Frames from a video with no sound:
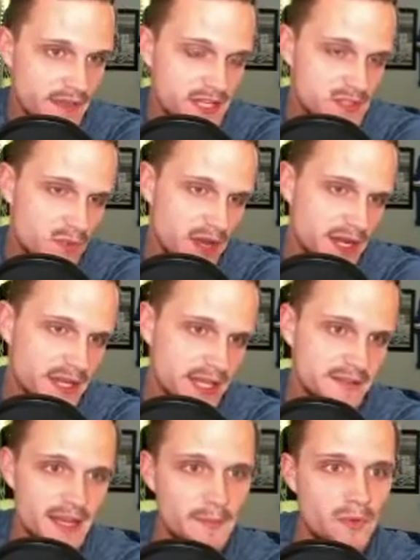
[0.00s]
just wanted to
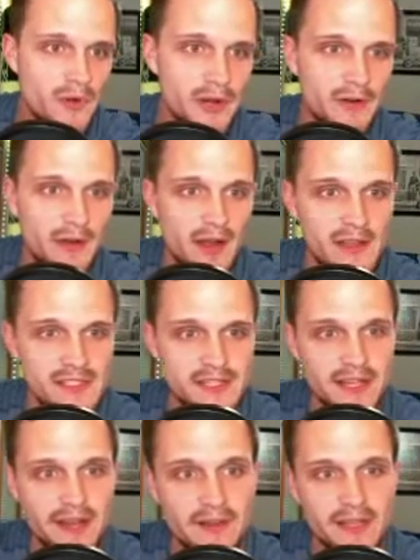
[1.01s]
get that point across,
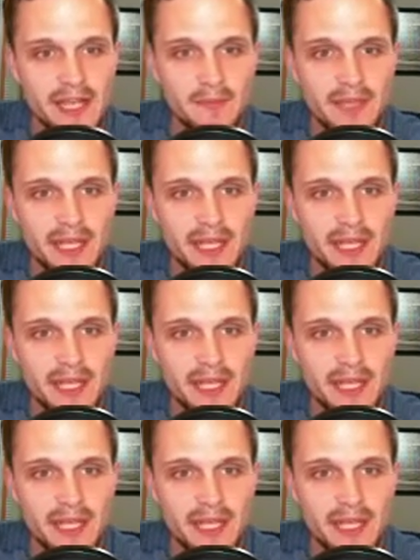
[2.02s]
and that'll take